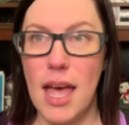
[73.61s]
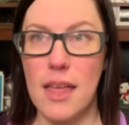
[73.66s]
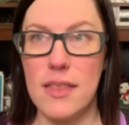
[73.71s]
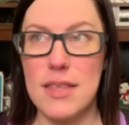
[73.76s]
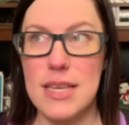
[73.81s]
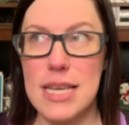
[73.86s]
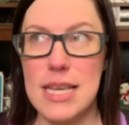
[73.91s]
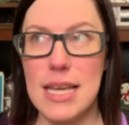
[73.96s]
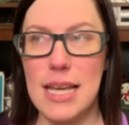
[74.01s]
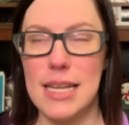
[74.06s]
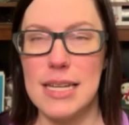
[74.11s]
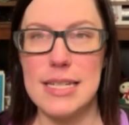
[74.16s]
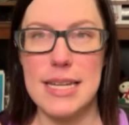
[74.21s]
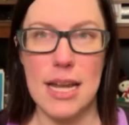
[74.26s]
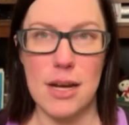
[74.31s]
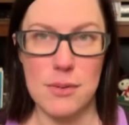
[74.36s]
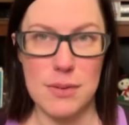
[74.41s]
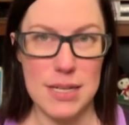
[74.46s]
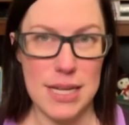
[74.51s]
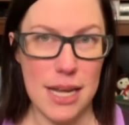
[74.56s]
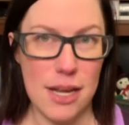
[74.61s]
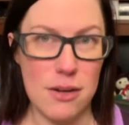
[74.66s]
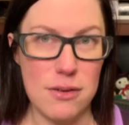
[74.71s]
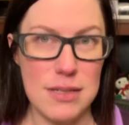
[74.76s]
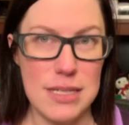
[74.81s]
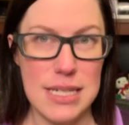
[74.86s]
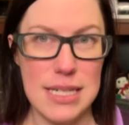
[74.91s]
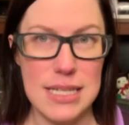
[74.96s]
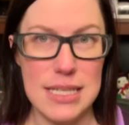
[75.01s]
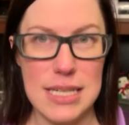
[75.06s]
the downtown
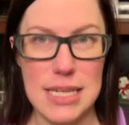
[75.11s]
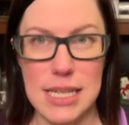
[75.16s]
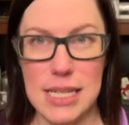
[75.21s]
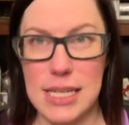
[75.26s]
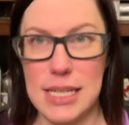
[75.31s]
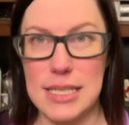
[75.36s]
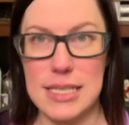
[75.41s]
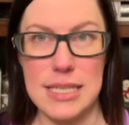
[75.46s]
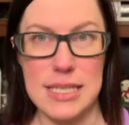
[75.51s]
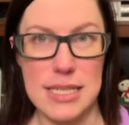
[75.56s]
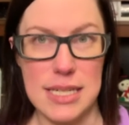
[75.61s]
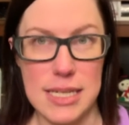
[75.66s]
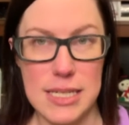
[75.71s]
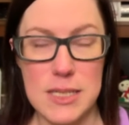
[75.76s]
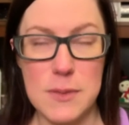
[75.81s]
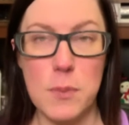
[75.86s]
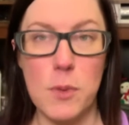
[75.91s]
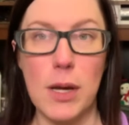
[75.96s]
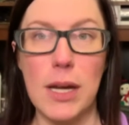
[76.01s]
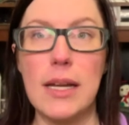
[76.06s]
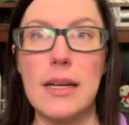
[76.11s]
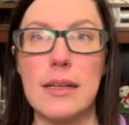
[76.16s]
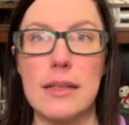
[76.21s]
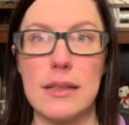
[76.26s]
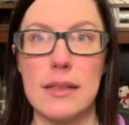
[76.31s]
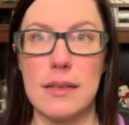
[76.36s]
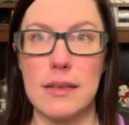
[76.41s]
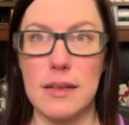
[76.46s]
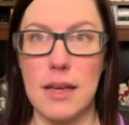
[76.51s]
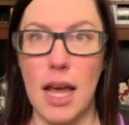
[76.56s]
Disney
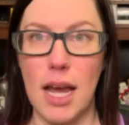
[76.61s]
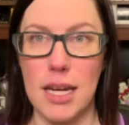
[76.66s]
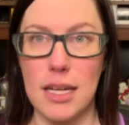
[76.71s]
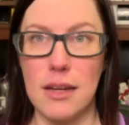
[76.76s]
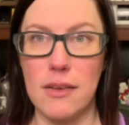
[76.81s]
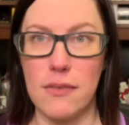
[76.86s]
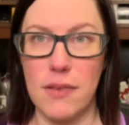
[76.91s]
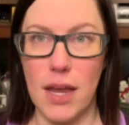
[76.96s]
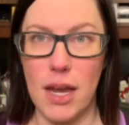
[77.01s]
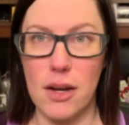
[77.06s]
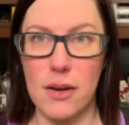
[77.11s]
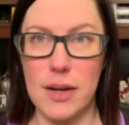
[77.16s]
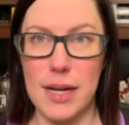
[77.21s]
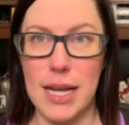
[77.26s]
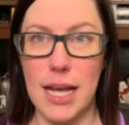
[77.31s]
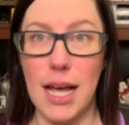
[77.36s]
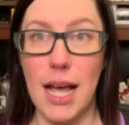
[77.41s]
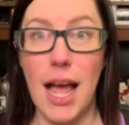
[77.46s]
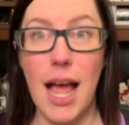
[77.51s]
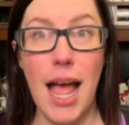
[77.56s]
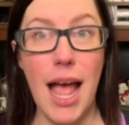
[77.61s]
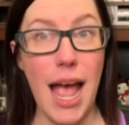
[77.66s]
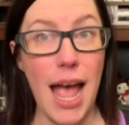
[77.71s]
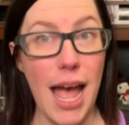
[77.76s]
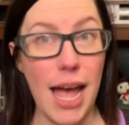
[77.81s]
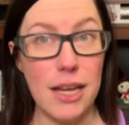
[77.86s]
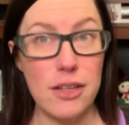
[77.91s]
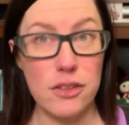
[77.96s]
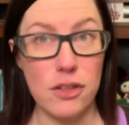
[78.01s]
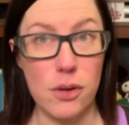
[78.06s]
Springs kind of area
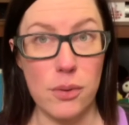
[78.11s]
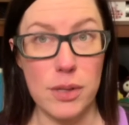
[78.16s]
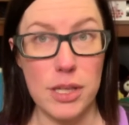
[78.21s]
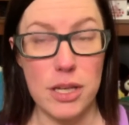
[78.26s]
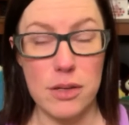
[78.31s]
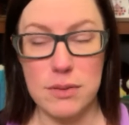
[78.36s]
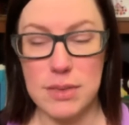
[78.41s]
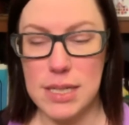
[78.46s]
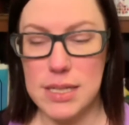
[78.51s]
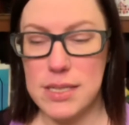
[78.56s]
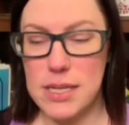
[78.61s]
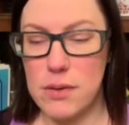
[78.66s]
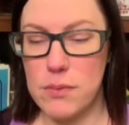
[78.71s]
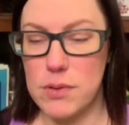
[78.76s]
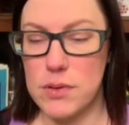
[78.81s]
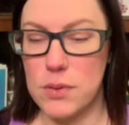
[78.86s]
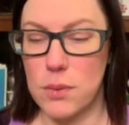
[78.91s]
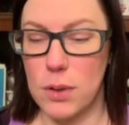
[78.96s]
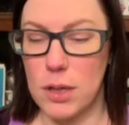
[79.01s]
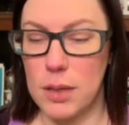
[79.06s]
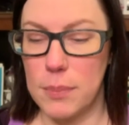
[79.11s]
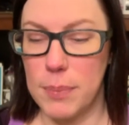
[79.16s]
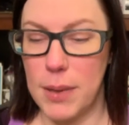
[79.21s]
at Tokyo Disney Resort.